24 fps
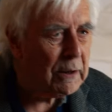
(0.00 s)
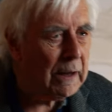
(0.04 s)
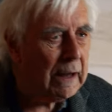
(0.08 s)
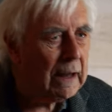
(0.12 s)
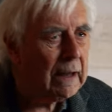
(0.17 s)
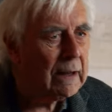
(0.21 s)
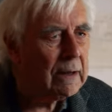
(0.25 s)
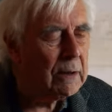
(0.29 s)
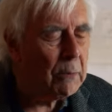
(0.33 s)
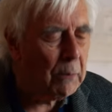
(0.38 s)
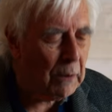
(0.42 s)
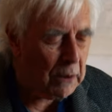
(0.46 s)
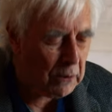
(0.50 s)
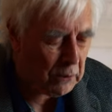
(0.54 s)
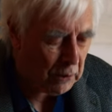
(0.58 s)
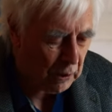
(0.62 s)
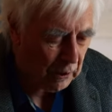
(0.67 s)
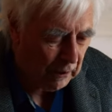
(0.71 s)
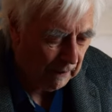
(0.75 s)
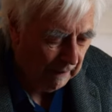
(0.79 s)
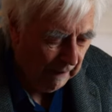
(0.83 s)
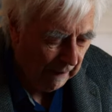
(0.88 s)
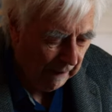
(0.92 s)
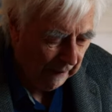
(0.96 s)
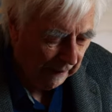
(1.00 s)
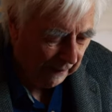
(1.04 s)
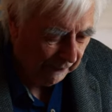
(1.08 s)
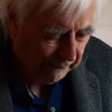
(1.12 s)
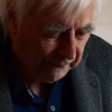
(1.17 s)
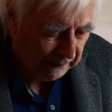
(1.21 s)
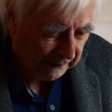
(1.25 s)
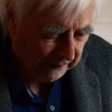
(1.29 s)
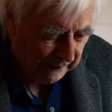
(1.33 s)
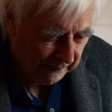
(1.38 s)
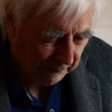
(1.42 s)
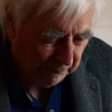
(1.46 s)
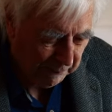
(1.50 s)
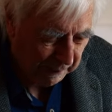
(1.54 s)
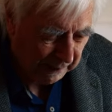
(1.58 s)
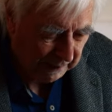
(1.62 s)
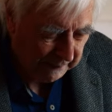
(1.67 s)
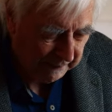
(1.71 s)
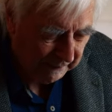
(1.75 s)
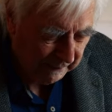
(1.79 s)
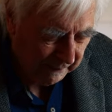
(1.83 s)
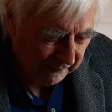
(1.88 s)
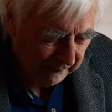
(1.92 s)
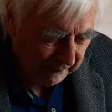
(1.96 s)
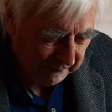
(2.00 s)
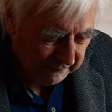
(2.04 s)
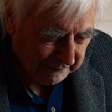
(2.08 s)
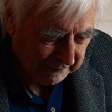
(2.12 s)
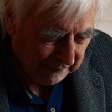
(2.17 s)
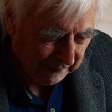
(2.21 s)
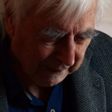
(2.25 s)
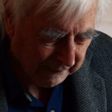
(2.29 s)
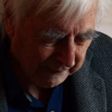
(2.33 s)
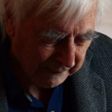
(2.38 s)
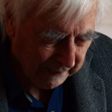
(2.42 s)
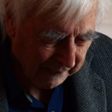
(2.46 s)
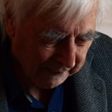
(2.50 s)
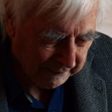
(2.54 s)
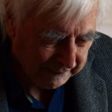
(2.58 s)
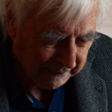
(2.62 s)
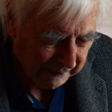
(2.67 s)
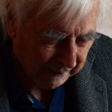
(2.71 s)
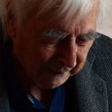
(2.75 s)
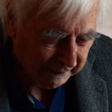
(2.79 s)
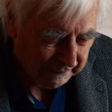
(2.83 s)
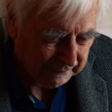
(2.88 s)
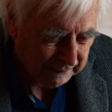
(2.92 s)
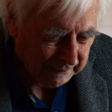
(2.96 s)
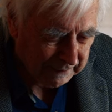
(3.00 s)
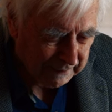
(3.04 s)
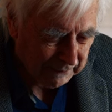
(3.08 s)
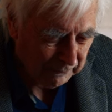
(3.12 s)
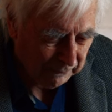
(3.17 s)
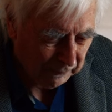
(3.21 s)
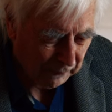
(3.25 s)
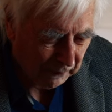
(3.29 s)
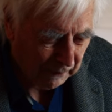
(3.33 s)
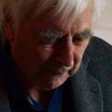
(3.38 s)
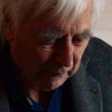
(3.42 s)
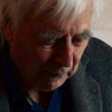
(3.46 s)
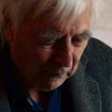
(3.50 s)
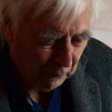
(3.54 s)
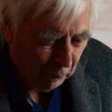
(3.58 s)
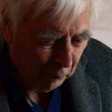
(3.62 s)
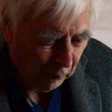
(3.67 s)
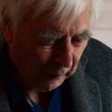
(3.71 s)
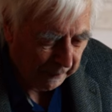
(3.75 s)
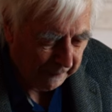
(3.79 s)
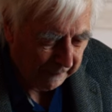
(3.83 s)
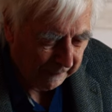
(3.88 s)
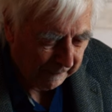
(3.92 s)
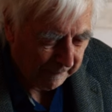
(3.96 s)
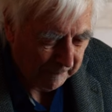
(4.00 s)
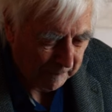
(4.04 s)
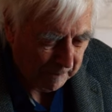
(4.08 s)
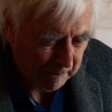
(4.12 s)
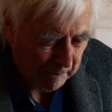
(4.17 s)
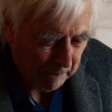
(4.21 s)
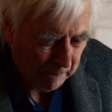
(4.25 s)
things which have to get done for a wedding.